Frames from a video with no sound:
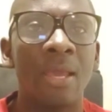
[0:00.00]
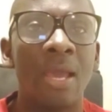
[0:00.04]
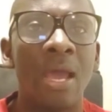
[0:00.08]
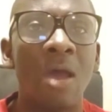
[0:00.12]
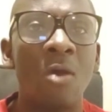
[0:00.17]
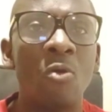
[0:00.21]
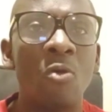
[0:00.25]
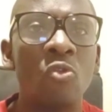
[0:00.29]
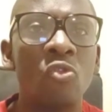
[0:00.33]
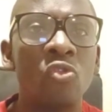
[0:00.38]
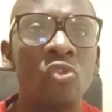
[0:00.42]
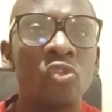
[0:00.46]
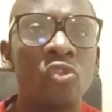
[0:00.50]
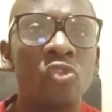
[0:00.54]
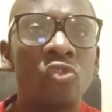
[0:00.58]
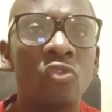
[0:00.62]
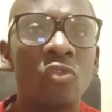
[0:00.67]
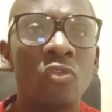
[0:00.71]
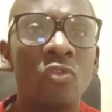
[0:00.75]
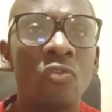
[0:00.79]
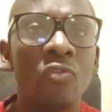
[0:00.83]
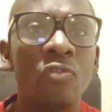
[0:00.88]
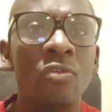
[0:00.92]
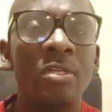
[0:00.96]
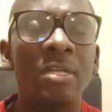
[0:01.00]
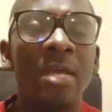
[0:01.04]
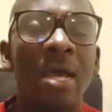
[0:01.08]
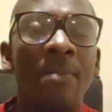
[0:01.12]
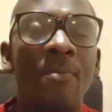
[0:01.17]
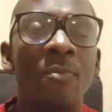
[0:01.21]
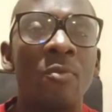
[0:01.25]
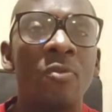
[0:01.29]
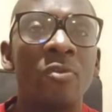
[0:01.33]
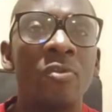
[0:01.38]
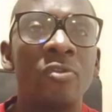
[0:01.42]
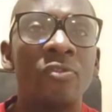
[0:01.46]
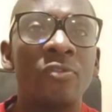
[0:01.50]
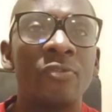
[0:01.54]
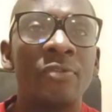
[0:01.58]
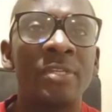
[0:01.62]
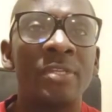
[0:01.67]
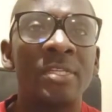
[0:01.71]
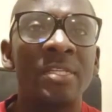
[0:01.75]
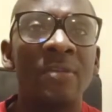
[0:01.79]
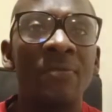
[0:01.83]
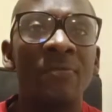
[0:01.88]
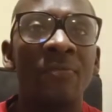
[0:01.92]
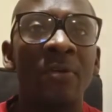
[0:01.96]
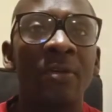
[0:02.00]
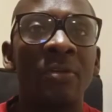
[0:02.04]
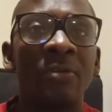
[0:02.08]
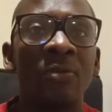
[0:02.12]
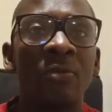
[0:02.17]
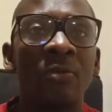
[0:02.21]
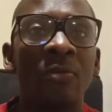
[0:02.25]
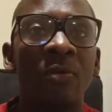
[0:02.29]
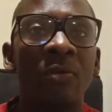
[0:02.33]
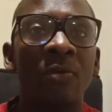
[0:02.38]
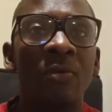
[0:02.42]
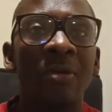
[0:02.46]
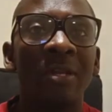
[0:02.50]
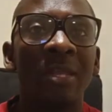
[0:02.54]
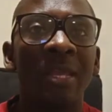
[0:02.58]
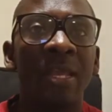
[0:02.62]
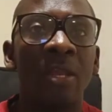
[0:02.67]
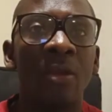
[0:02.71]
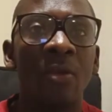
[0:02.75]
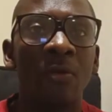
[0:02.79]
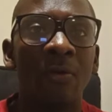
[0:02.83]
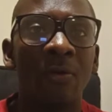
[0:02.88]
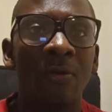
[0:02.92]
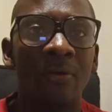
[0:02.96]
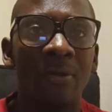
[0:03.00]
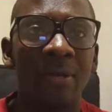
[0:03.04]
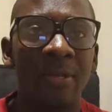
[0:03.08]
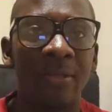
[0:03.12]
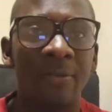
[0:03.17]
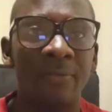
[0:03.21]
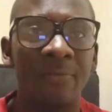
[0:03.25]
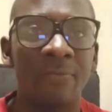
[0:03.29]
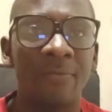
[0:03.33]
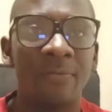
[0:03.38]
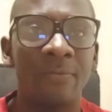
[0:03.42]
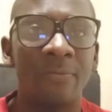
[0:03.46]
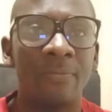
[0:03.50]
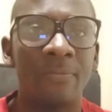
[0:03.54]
I was told I'm going to receive what you call a local leave